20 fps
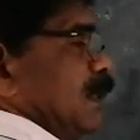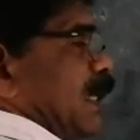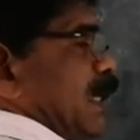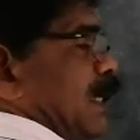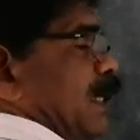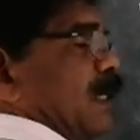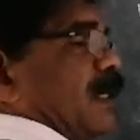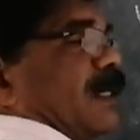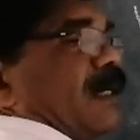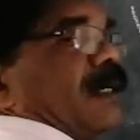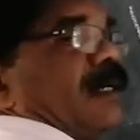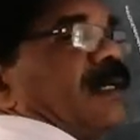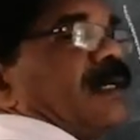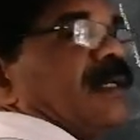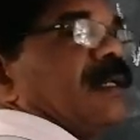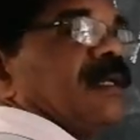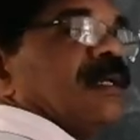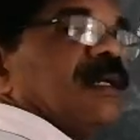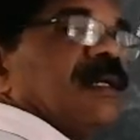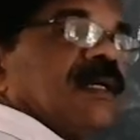
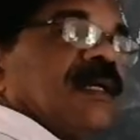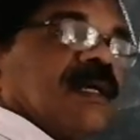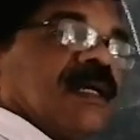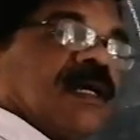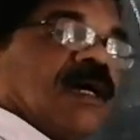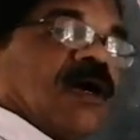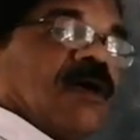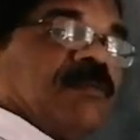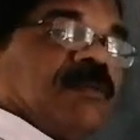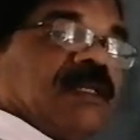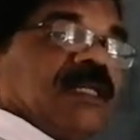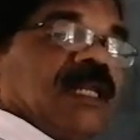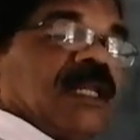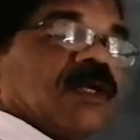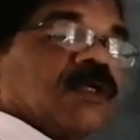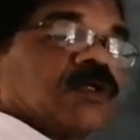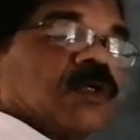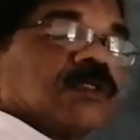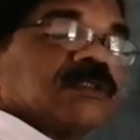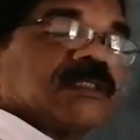Then how many
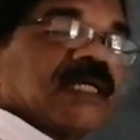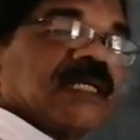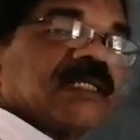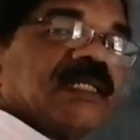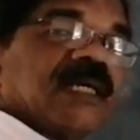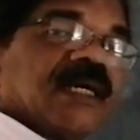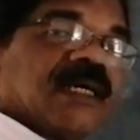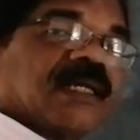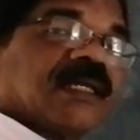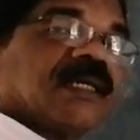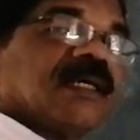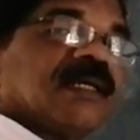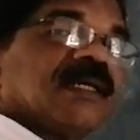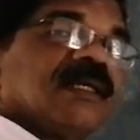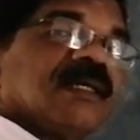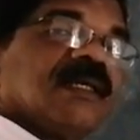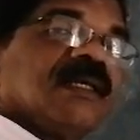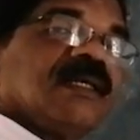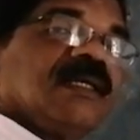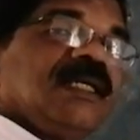electrons are
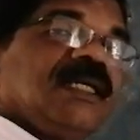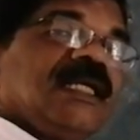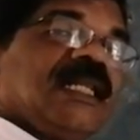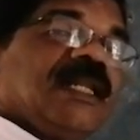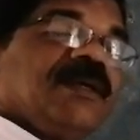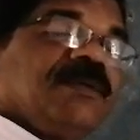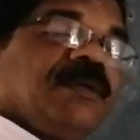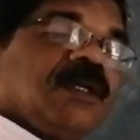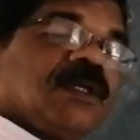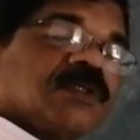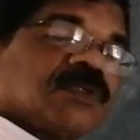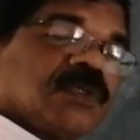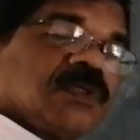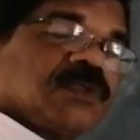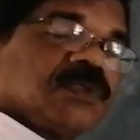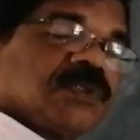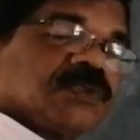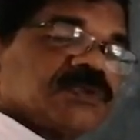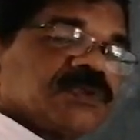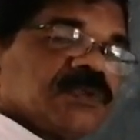there? 11
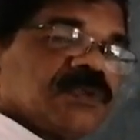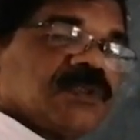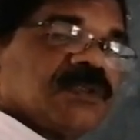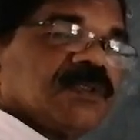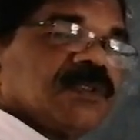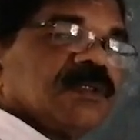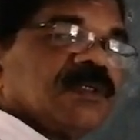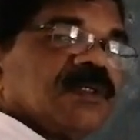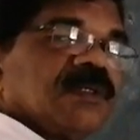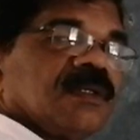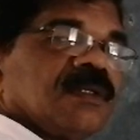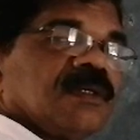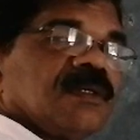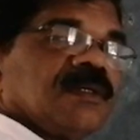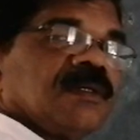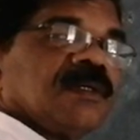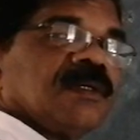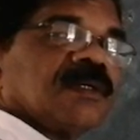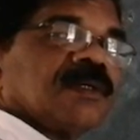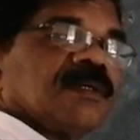electrons also.
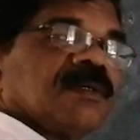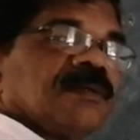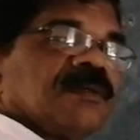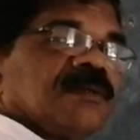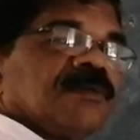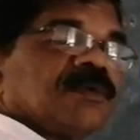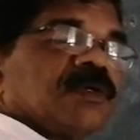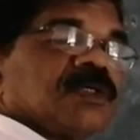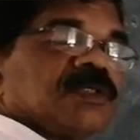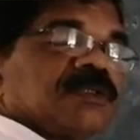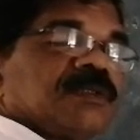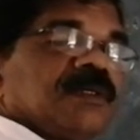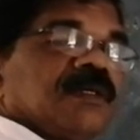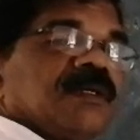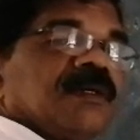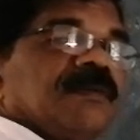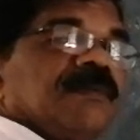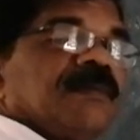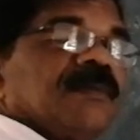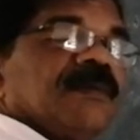Because
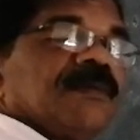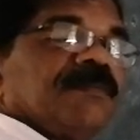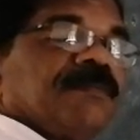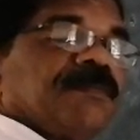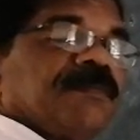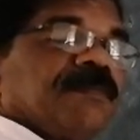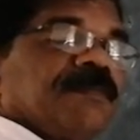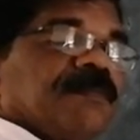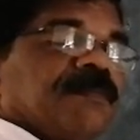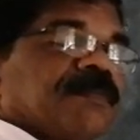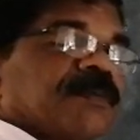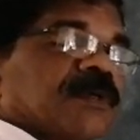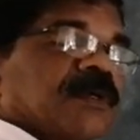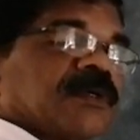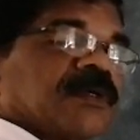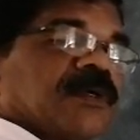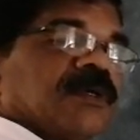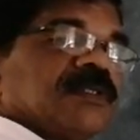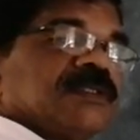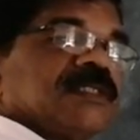
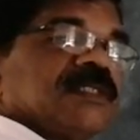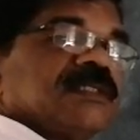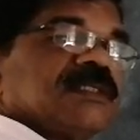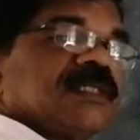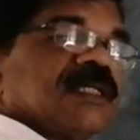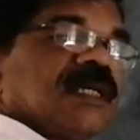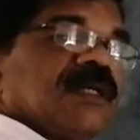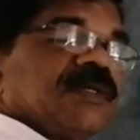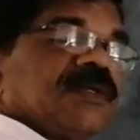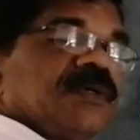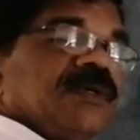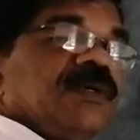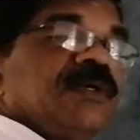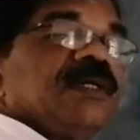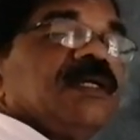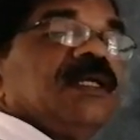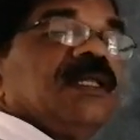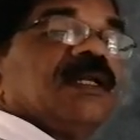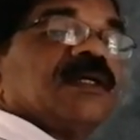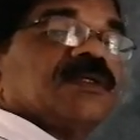protons is equal to
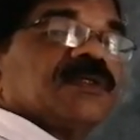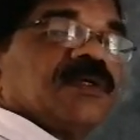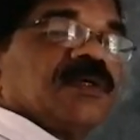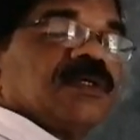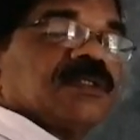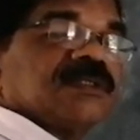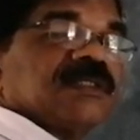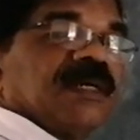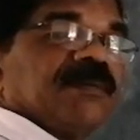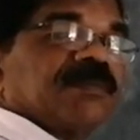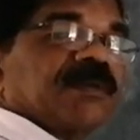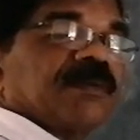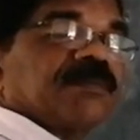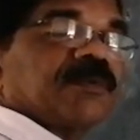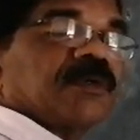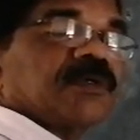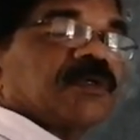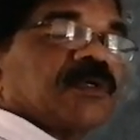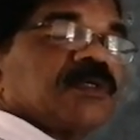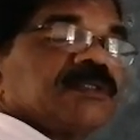electrons. Number
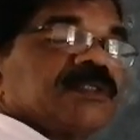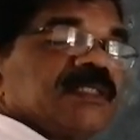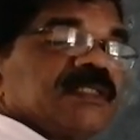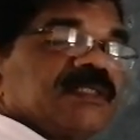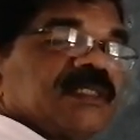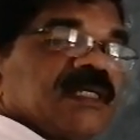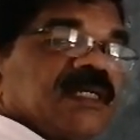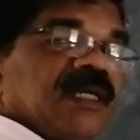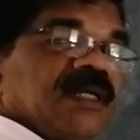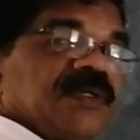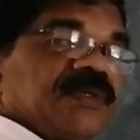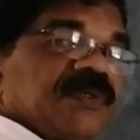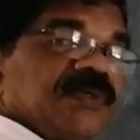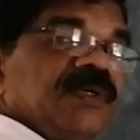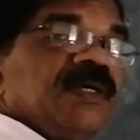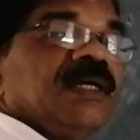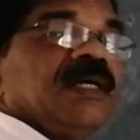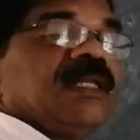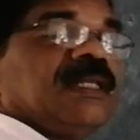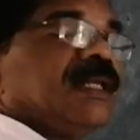of protons is equal
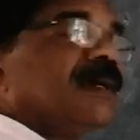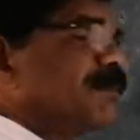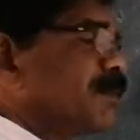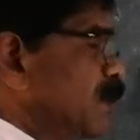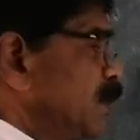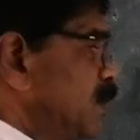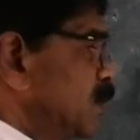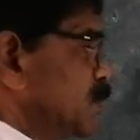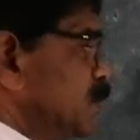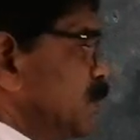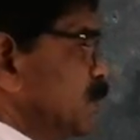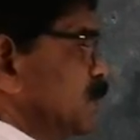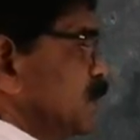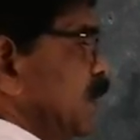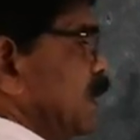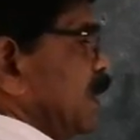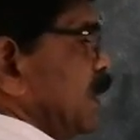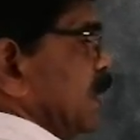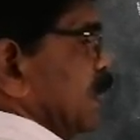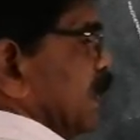to number of electrons.
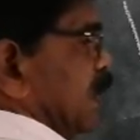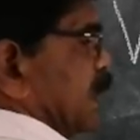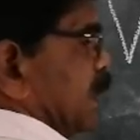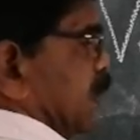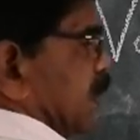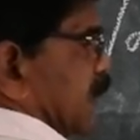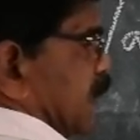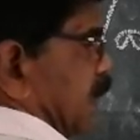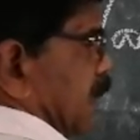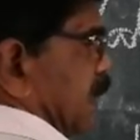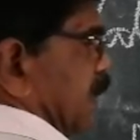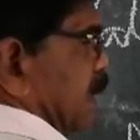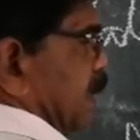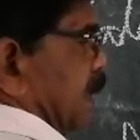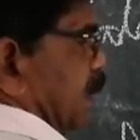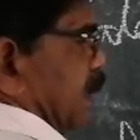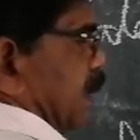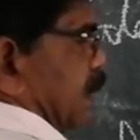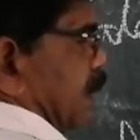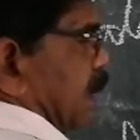We have 11
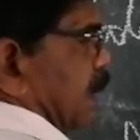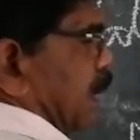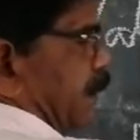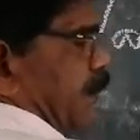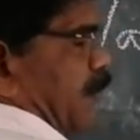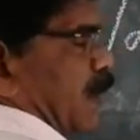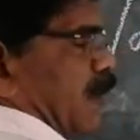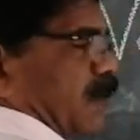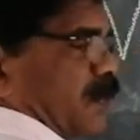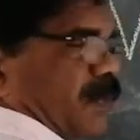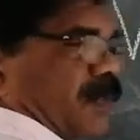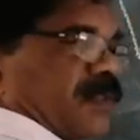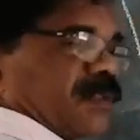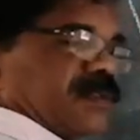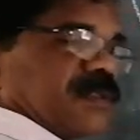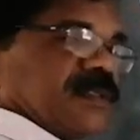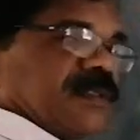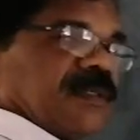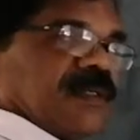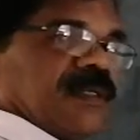
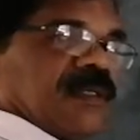electrons.